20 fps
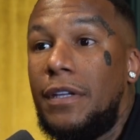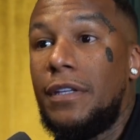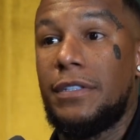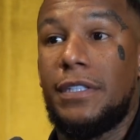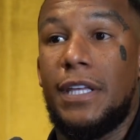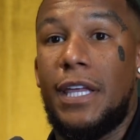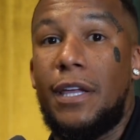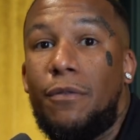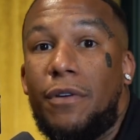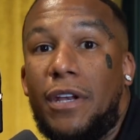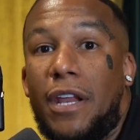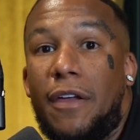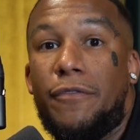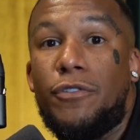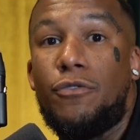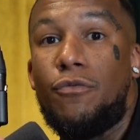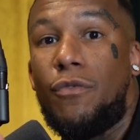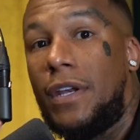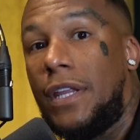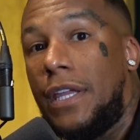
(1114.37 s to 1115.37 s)
saying whatever
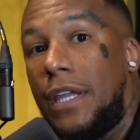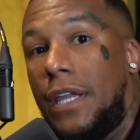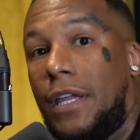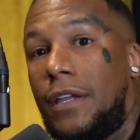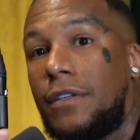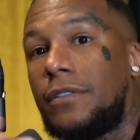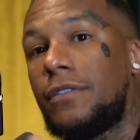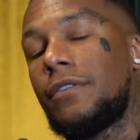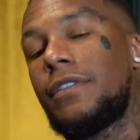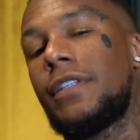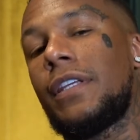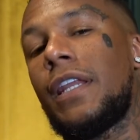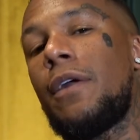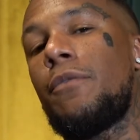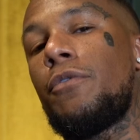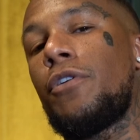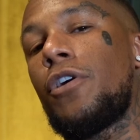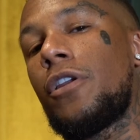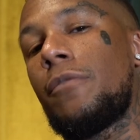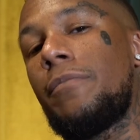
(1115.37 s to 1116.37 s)
you want to hear. So today
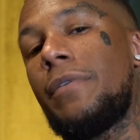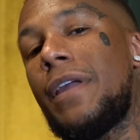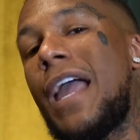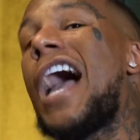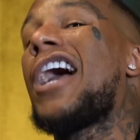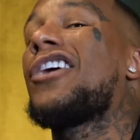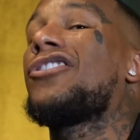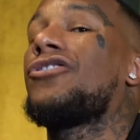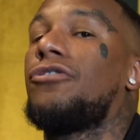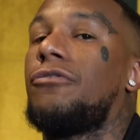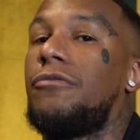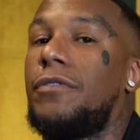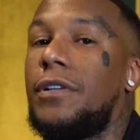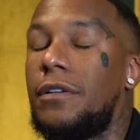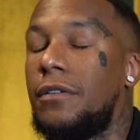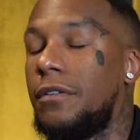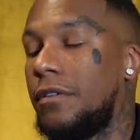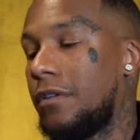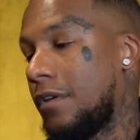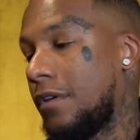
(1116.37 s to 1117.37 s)
we're going to be extra real.